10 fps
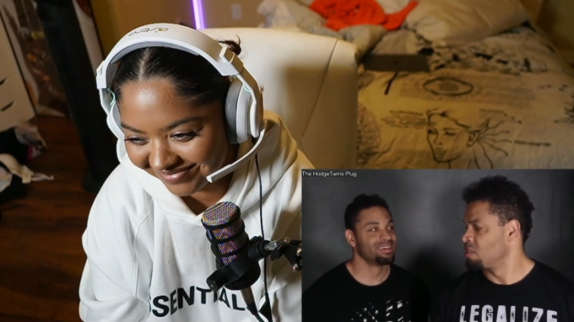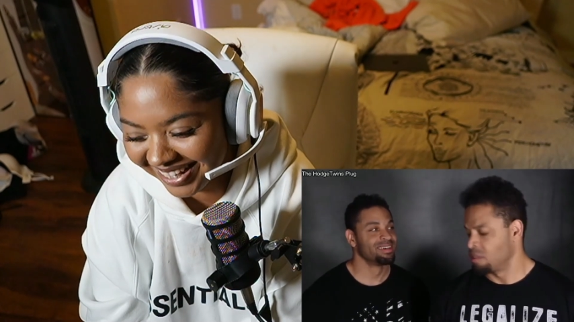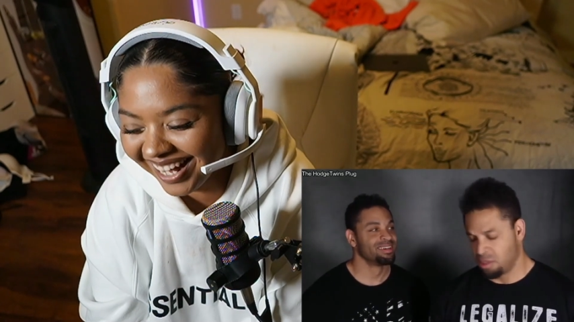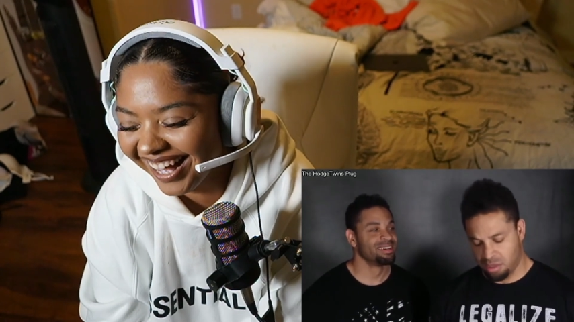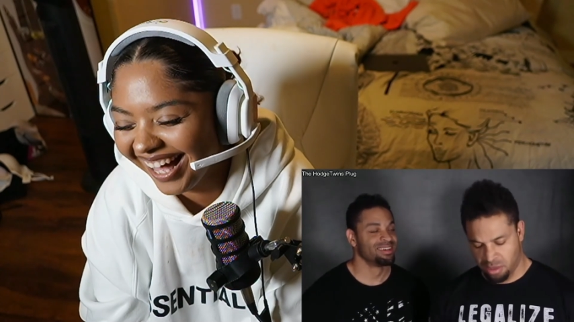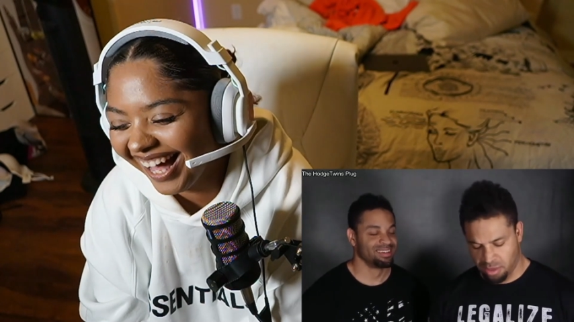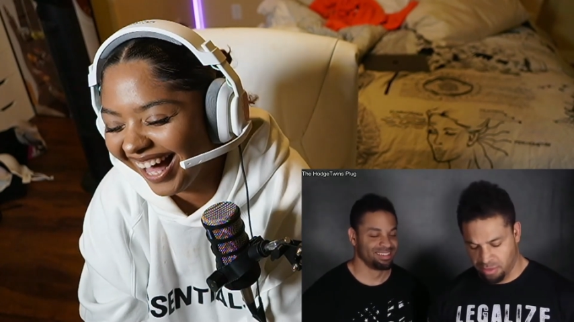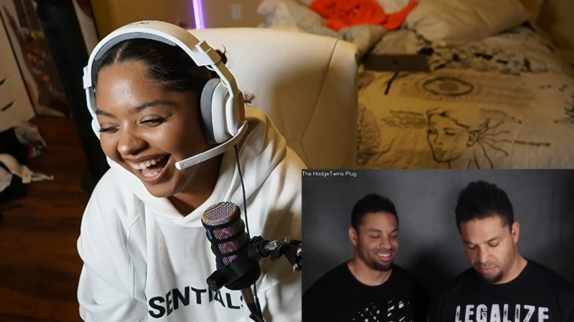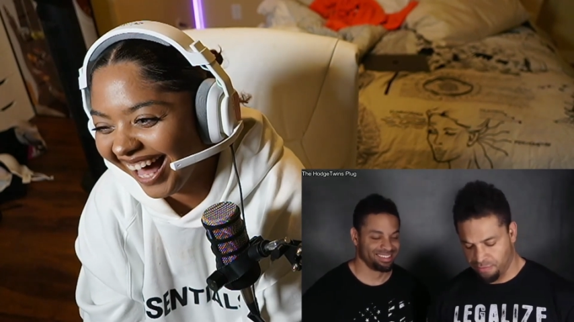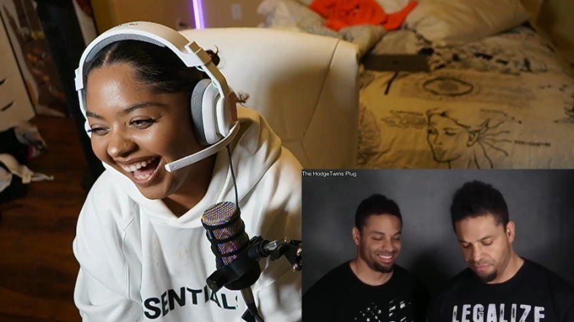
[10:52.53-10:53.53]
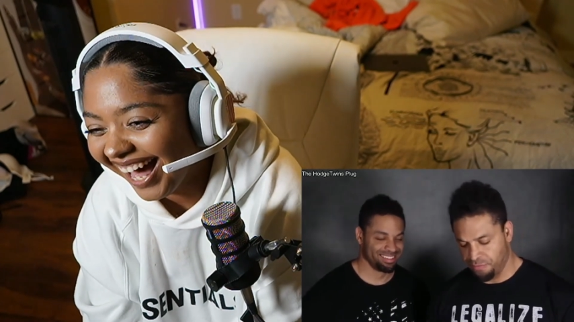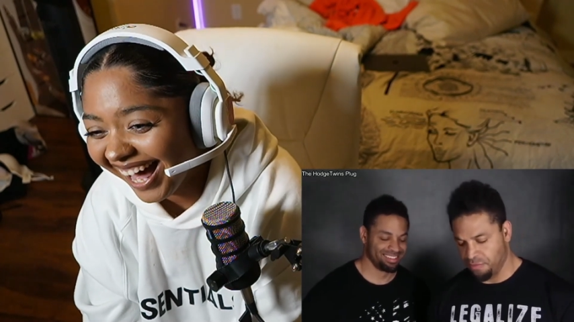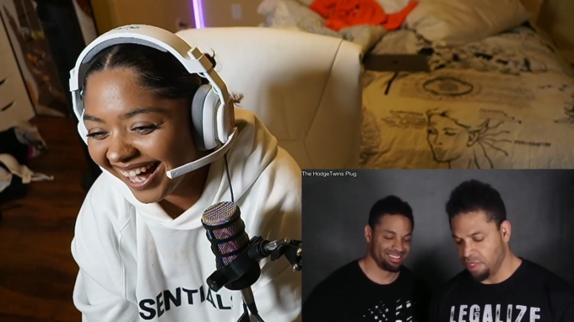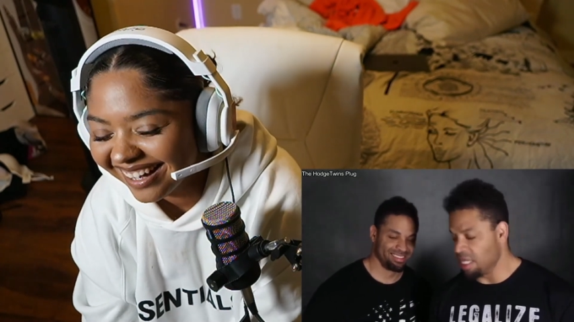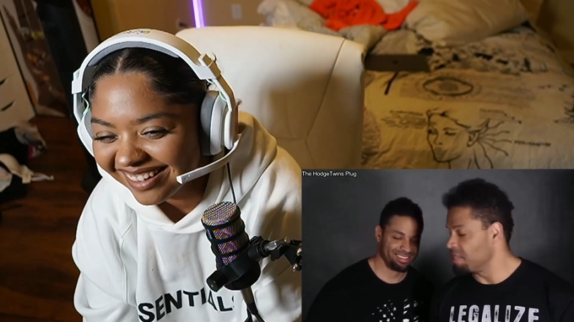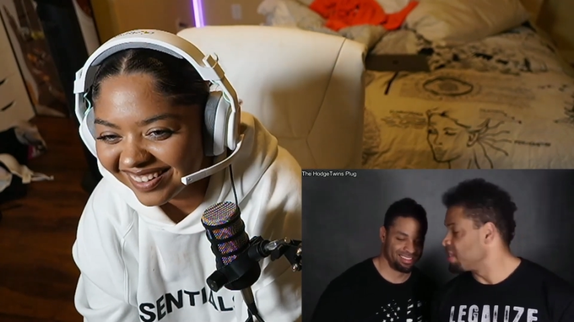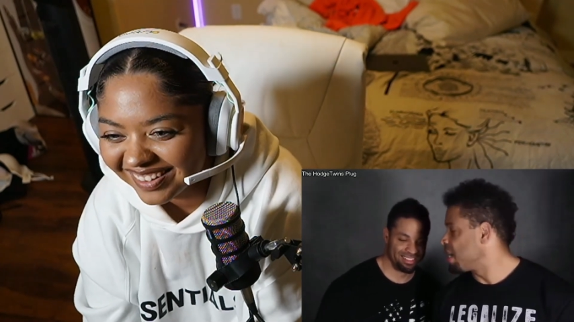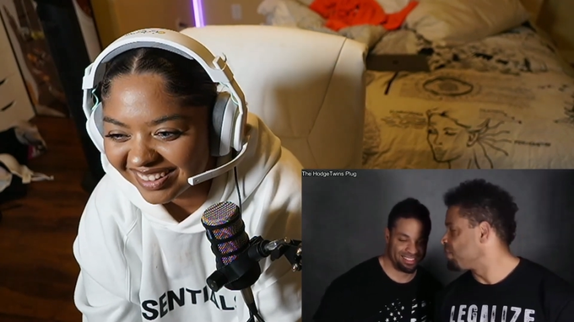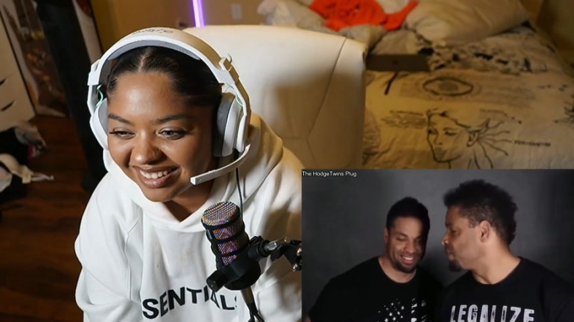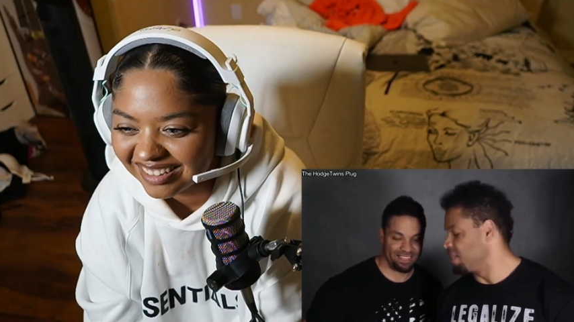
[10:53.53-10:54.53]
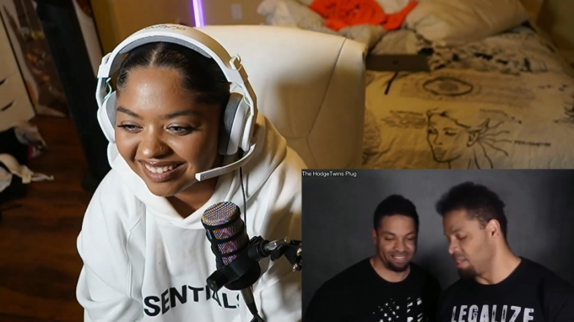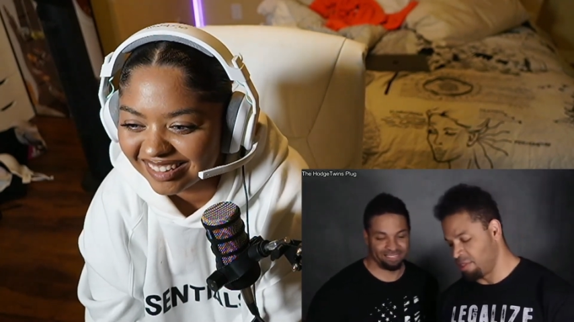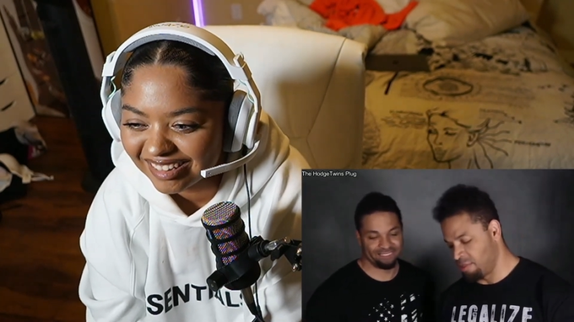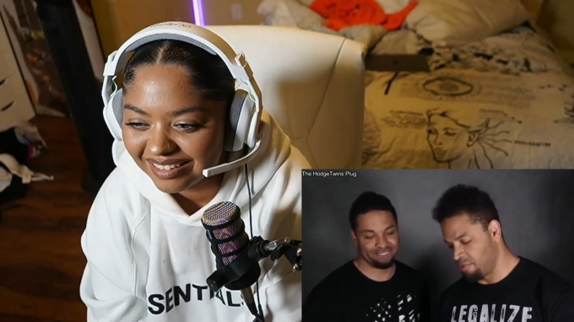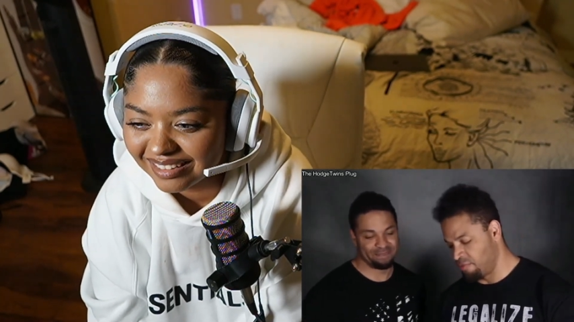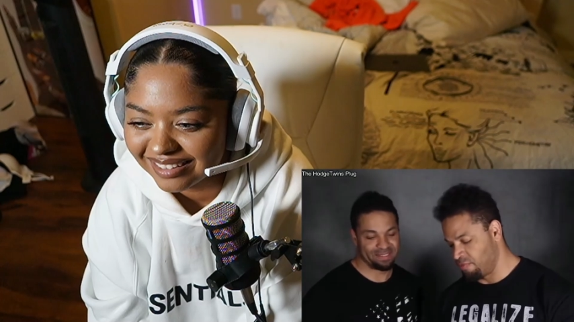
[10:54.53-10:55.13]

Speaker 1: you got time for this.